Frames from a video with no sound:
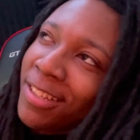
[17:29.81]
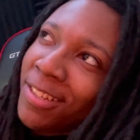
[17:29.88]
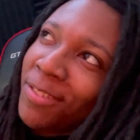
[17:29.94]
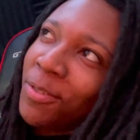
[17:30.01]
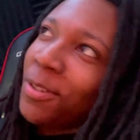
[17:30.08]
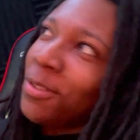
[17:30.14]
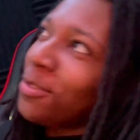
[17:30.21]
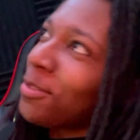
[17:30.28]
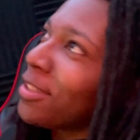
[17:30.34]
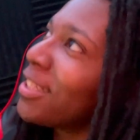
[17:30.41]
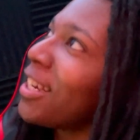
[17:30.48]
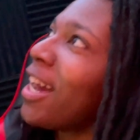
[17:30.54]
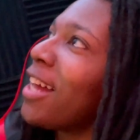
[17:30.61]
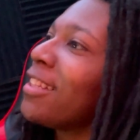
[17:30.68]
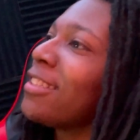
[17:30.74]
We're gonna do a
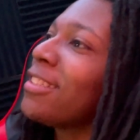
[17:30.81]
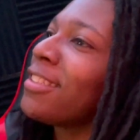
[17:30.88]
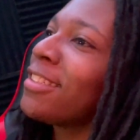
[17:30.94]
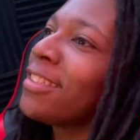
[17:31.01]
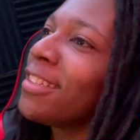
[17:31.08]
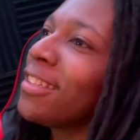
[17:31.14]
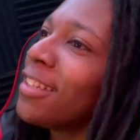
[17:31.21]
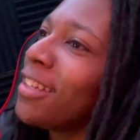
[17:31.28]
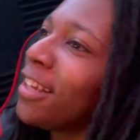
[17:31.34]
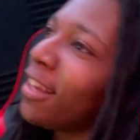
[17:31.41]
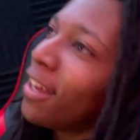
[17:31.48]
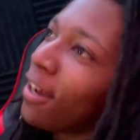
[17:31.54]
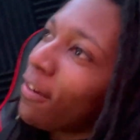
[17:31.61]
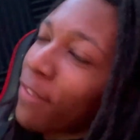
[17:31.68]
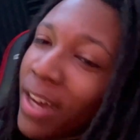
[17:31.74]
challenge.
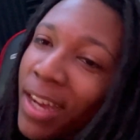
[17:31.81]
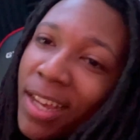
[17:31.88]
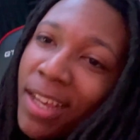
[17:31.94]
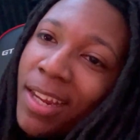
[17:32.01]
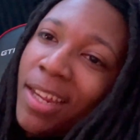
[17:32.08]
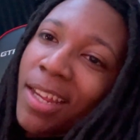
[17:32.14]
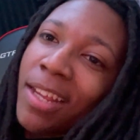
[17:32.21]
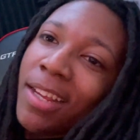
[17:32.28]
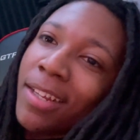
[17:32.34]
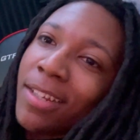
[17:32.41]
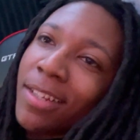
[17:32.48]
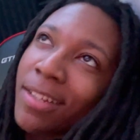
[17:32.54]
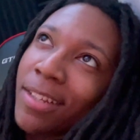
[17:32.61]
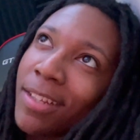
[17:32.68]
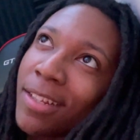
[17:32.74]
If I can get
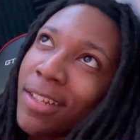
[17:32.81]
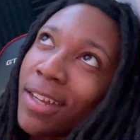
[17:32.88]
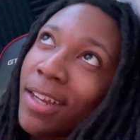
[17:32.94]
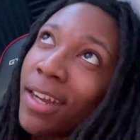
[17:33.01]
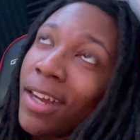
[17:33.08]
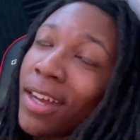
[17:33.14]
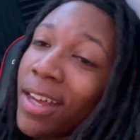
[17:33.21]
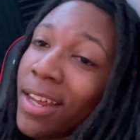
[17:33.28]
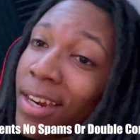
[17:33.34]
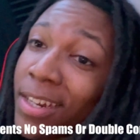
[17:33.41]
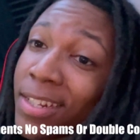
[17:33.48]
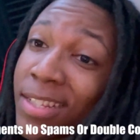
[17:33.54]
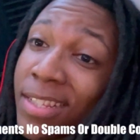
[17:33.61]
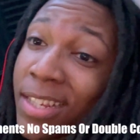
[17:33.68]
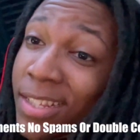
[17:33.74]

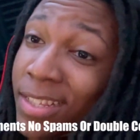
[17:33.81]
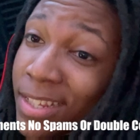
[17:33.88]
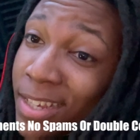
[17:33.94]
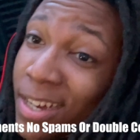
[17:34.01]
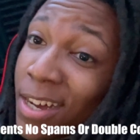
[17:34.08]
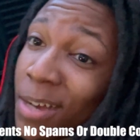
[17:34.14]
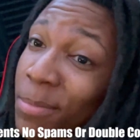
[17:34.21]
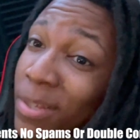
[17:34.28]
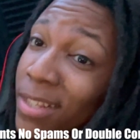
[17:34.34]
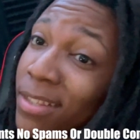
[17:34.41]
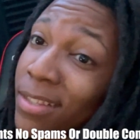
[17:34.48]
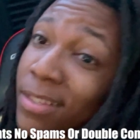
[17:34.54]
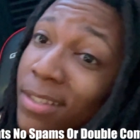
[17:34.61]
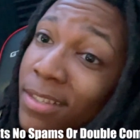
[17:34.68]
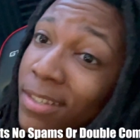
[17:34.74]
160 comments,